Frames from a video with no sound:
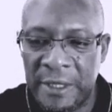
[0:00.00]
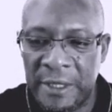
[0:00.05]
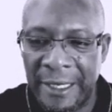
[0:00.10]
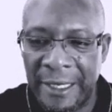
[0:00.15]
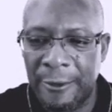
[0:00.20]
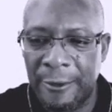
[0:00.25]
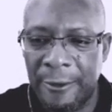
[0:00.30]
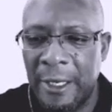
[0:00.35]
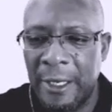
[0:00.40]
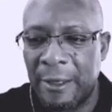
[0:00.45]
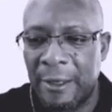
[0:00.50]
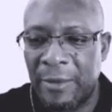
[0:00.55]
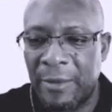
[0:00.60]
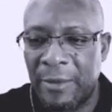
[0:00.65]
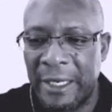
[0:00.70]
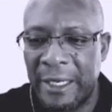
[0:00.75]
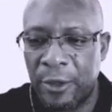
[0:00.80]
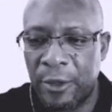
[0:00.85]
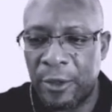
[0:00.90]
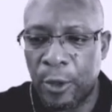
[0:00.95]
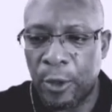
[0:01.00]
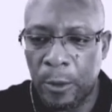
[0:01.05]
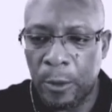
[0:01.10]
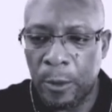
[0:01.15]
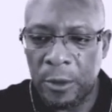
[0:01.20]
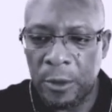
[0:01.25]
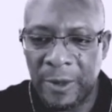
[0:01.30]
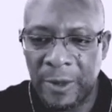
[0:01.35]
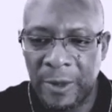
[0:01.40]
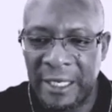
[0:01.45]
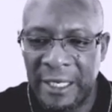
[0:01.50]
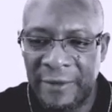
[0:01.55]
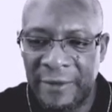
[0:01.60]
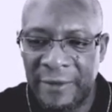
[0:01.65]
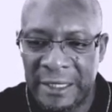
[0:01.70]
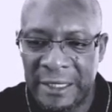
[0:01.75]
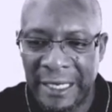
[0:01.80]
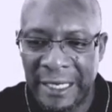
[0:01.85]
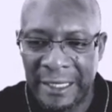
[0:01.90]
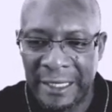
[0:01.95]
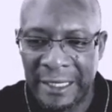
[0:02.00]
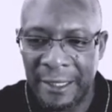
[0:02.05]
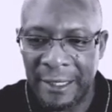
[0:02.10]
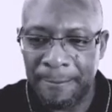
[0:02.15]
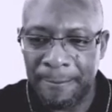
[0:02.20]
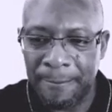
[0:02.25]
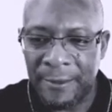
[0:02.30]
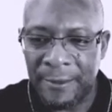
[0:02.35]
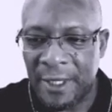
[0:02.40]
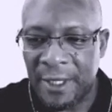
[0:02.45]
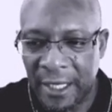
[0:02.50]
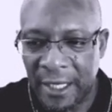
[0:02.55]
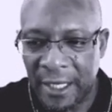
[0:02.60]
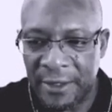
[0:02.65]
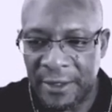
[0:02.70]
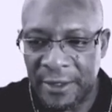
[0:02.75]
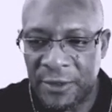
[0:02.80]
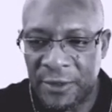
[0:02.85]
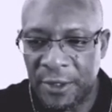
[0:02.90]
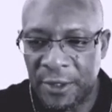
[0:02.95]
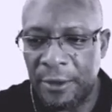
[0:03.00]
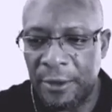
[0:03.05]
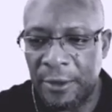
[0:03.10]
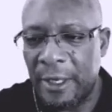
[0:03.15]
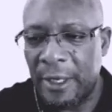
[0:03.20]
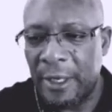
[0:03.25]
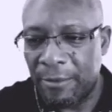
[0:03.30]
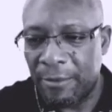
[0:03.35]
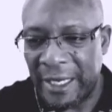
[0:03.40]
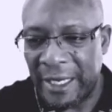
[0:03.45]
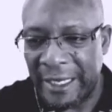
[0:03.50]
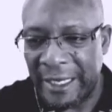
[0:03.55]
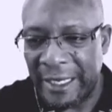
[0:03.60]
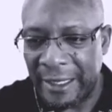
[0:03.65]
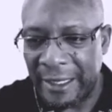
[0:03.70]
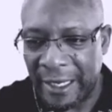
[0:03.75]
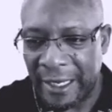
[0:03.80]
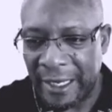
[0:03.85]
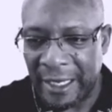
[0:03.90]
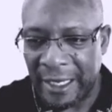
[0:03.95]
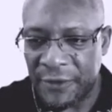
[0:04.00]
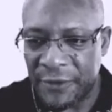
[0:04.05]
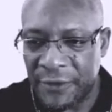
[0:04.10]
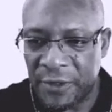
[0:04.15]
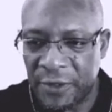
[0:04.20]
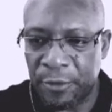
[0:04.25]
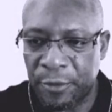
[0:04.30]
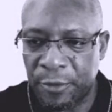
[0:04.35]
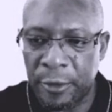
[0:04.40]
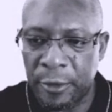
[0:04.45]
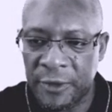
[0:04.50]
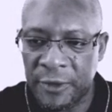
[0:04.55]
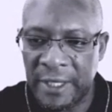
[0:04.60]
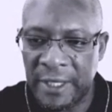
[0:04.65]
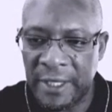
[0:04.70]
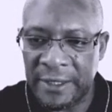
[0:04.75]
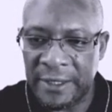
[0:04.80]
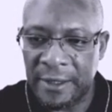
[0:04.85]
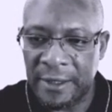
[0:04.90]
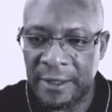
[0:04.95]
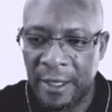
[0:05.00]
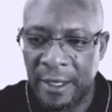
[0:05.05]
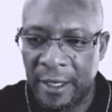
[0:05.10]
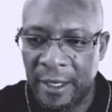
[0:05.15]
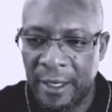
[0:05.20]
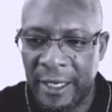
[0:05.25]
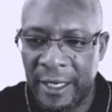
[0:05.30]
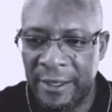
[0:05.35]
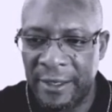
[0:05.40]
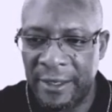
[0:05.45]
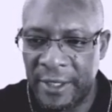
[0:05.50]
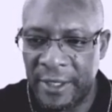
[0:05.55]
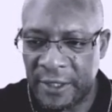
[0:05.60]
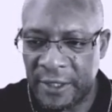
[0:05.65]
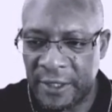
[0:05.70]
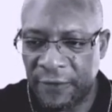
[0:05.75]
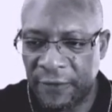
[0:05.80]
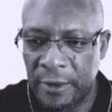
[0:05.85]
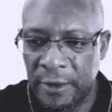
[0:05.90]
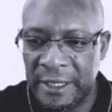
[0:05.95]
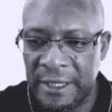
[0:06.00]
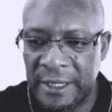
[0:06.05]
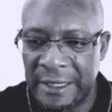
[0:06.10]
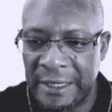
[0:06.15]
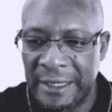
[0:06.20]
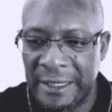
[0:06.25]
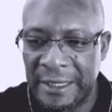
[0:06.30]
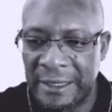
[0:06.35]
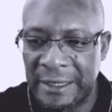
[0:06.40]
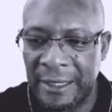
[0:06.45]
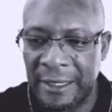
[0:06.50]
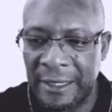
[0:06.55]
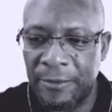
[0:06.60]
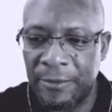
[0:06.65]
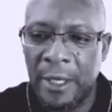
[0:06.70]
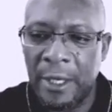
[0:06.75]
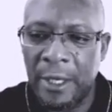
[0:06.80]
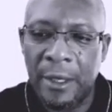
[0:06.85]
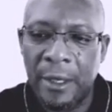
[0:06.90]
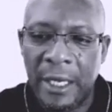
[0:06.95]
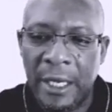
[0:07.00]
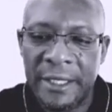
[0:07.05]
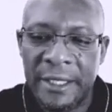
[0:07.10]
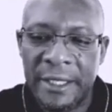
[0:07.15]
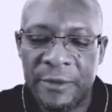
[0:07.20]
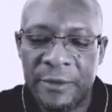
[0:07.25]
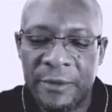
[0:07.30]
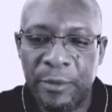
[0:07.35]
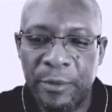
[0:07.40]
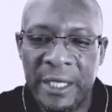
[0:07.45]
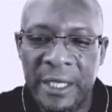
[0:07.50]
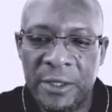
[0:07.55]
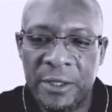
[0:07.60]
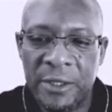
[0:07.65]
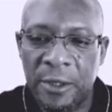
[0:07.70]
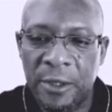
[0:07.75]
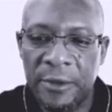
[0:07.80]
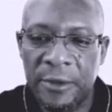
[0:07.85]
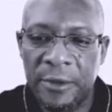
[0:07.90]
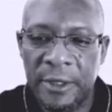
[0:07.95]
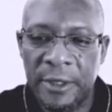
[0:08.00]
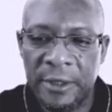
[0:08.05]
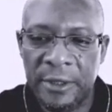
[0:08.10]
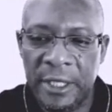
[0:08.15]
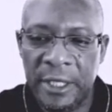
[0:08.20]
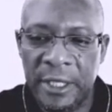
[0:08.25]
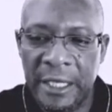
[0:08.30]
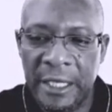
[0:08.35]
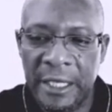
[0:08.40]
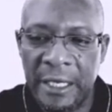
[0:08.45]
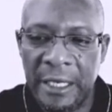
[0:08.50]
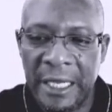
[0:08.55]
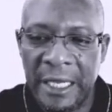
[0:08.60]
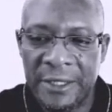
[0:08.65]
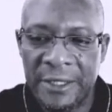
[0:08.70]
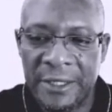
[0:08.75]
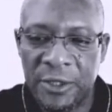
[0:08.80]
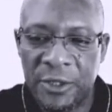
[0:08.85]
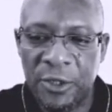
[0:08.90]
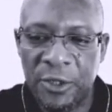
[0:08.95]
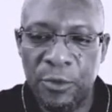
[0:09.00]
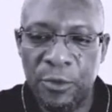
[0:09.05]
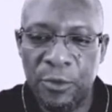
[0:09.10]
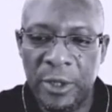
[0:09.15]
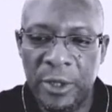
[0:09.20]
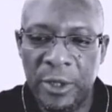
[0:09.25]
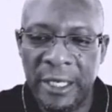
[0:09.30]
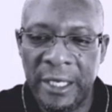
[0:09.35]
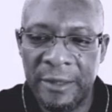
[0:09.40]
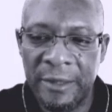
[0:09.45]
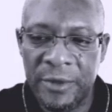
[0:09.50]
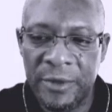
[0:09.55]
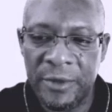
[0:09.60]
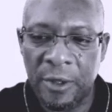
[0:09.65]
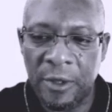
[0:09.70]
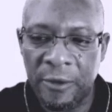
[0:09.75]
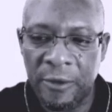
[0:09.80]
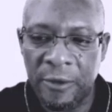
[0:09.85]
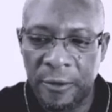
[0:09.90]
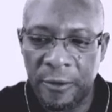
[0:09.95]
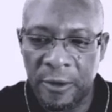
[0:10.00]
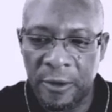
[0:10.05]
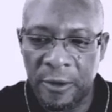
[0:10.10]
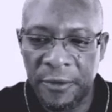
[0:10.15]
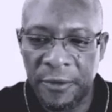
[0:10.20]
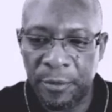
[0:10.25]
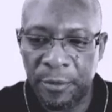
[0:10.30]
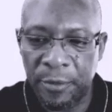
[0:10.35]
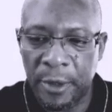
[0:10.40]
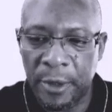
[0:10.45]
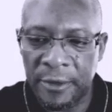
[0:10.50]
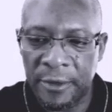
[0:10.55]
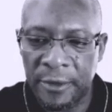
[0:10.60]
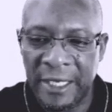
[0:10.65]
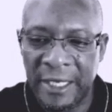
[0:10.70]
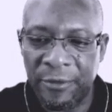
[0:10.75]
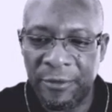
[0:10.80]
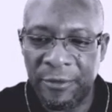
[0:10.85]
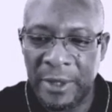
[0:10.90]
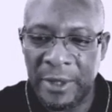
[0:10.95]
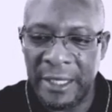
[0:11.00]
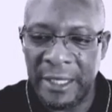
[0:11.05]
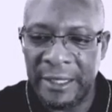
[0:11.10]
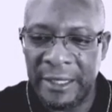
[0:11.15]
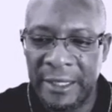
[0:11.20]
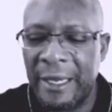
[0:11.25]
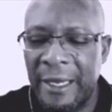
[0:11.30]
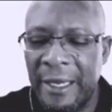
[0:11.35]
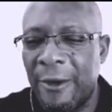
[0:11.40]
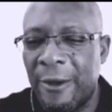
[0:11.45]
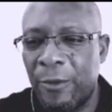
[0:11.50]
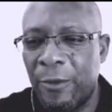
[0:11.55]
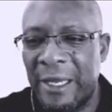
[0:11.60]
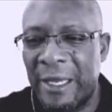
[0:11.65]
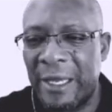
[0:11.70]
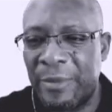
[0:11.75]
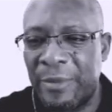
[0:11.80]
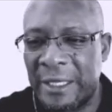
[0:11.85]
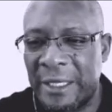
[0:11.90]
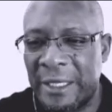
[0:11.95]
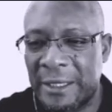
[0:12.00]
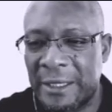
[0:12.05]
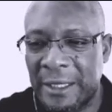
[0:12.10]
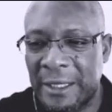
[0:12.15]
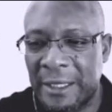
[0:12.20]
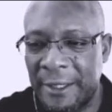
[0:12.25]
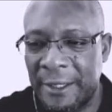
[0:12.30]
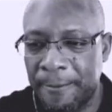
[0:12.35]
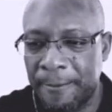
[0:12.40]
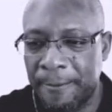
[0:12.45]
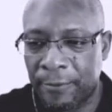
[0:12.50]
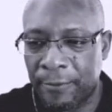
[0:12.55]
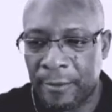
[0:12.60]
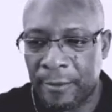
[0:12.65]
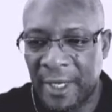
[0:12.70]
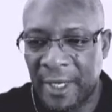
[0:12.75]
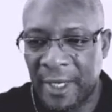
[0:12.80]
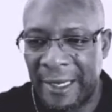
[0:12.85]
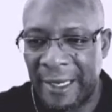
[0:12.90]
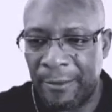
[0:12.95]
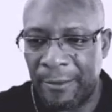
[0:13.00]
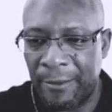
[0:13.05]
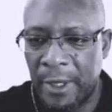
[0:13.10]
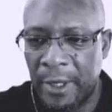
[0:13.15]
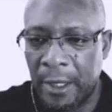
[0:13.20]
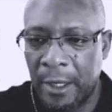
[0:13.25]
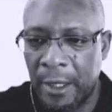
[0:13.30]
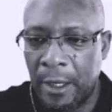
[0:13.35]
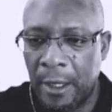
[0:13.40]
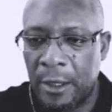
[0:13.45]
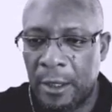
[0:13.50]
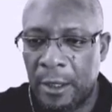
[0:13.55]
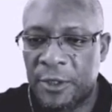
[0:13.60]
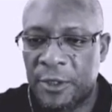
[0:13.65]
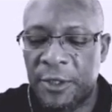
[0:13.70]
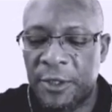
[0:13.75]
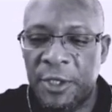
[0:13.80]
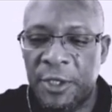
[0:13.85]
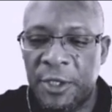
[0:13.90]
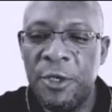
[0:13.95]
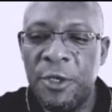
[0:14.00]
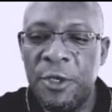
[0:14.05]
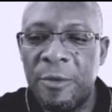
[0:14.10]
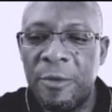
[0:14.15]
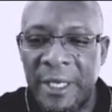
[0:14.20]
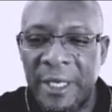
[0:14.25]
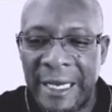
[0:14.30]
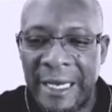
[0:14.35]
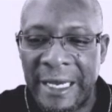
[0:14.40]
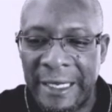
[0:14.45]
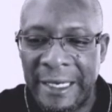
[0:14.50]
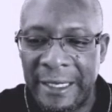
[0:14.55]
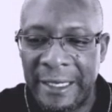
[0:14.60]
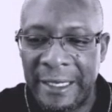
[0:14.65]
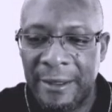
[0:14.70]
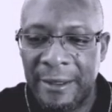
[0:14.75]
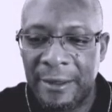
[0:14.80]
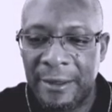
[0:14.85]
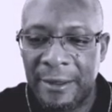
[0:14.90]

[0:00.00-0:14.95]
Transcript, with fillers: now my old way of attacking into my answer process in its fullest extent. And it's based on the last two games over the board that I've played, where basically to the human eye,